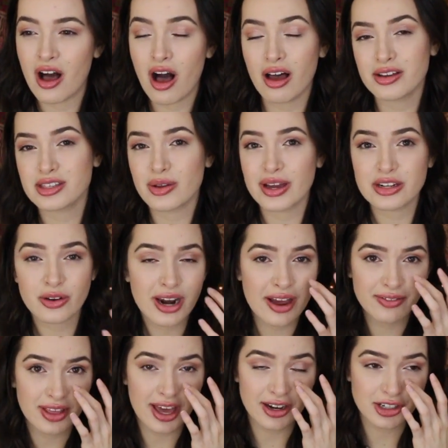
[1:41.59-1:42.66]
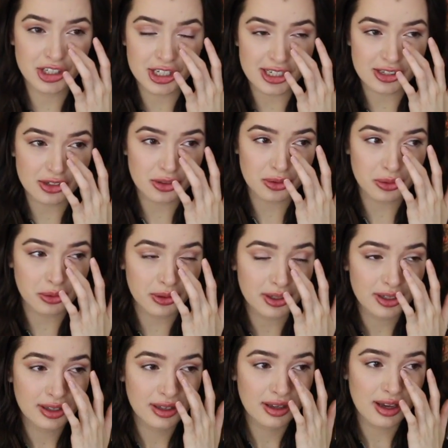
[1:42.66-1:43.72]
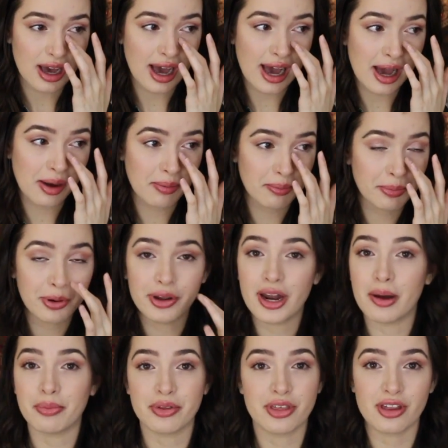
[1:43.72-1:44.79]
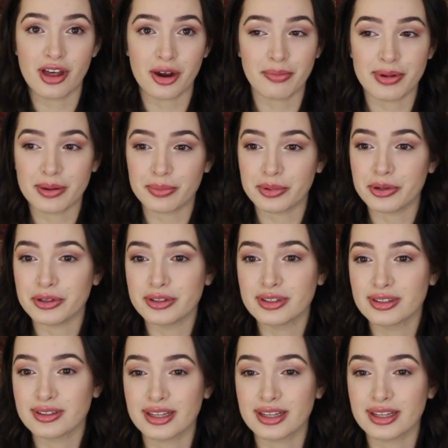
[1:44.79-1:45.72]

Also, I don't have the energy to put up with a lot of people.